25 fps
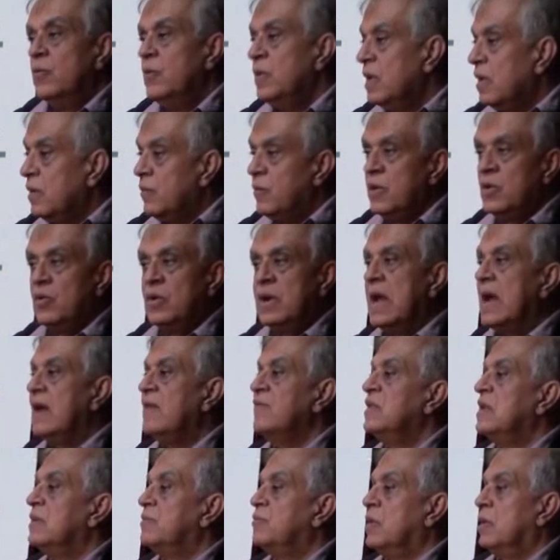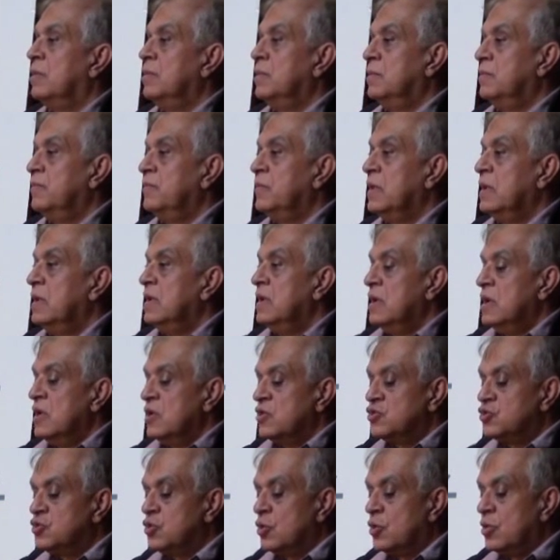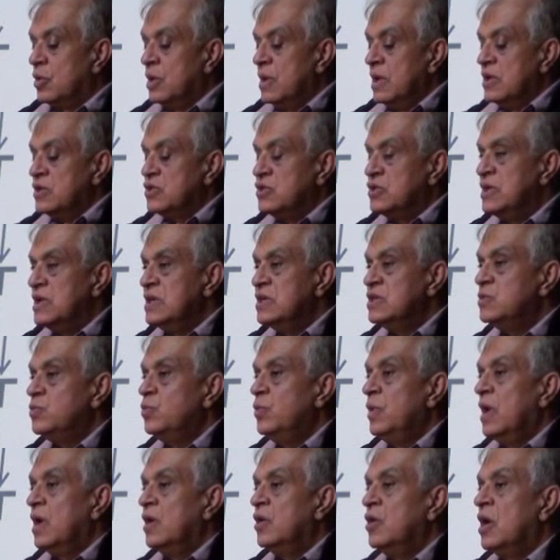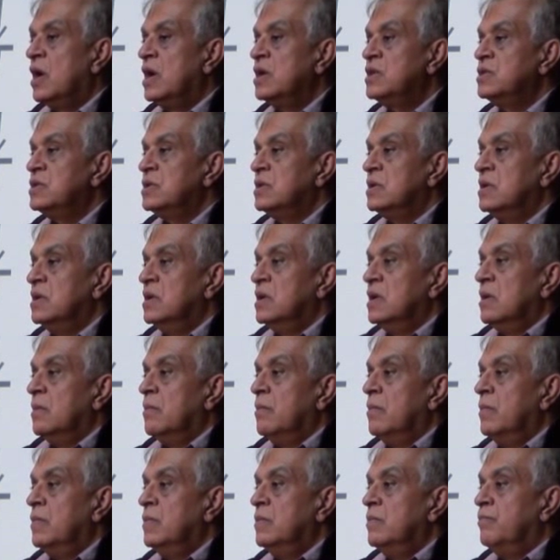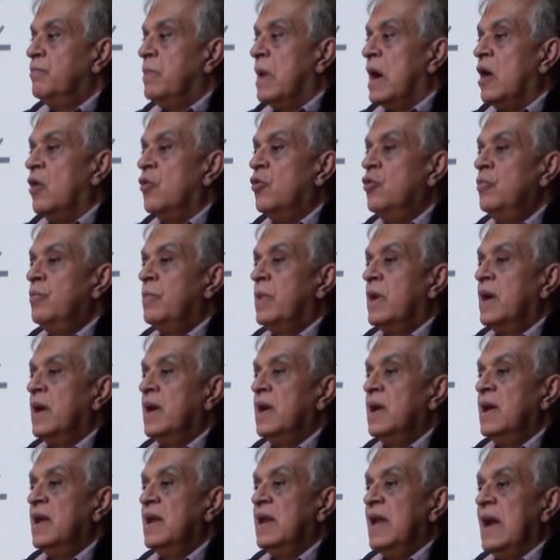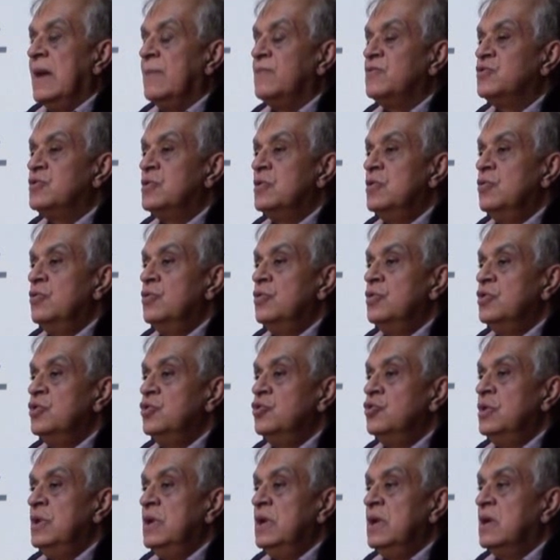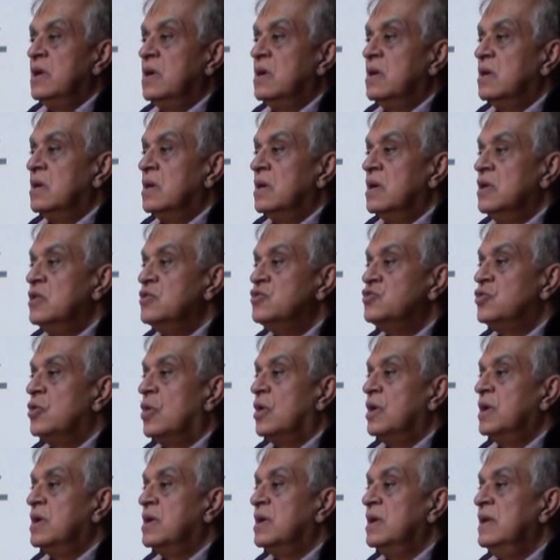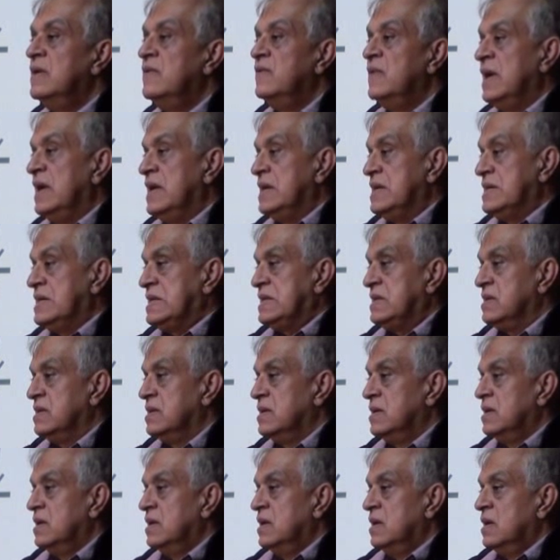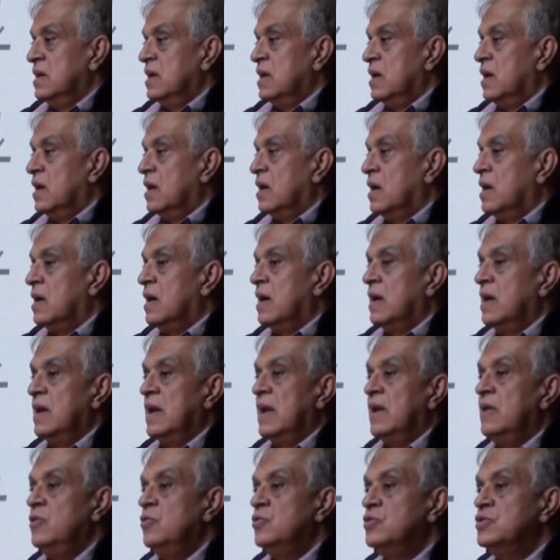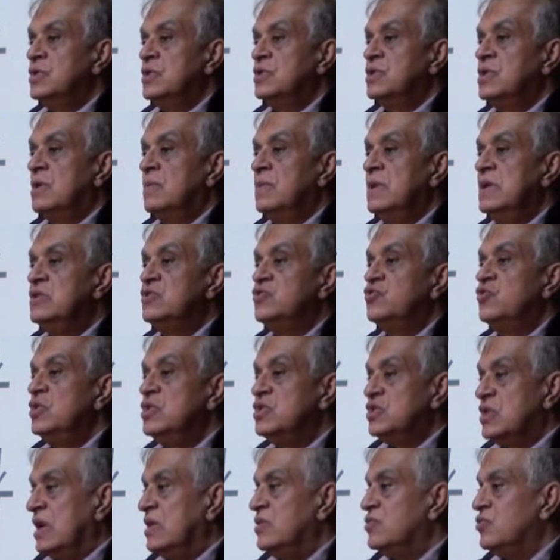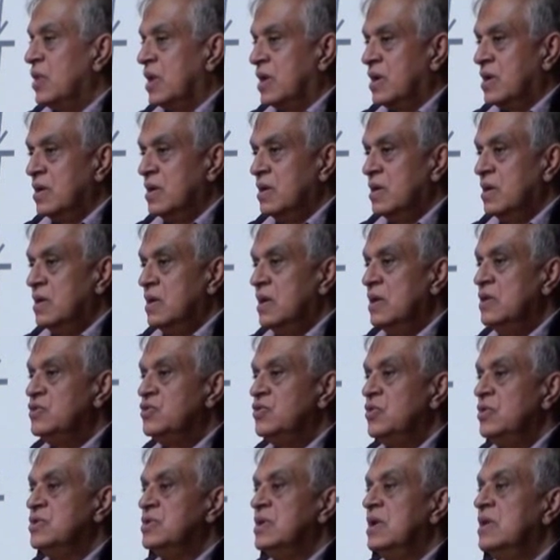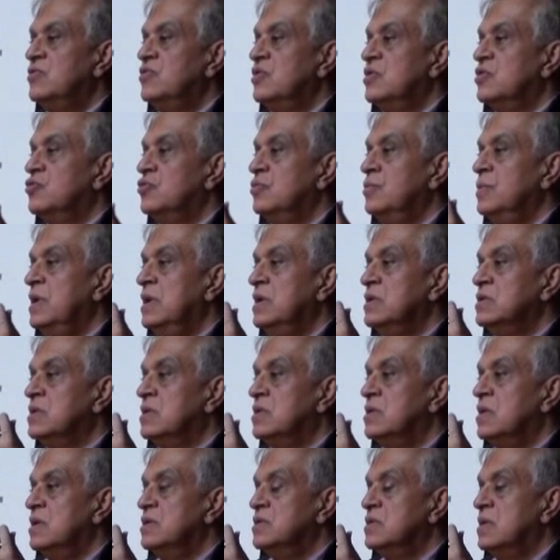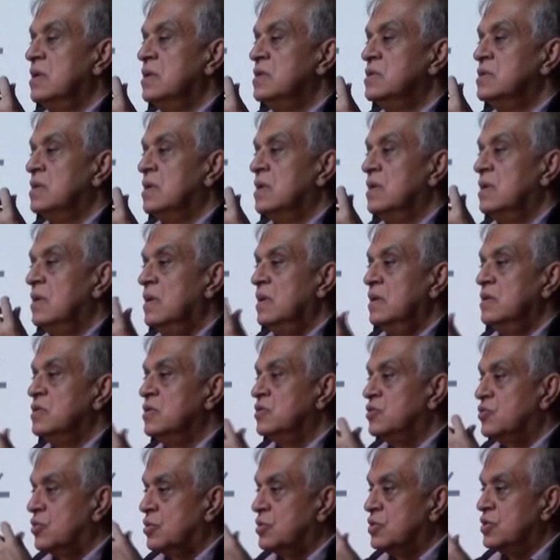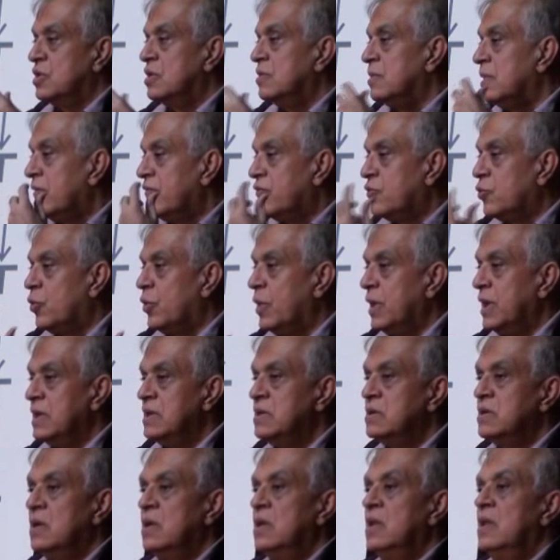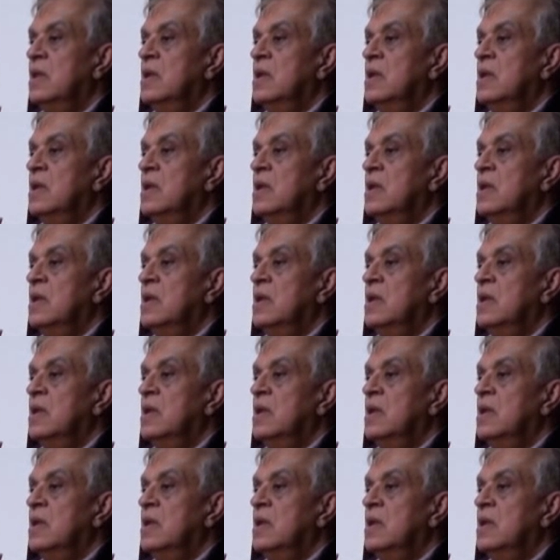We don't have that problem. So since we are not bound by an absolute unique historical event, and I use the term history-centric. History-centric to me is a term I coined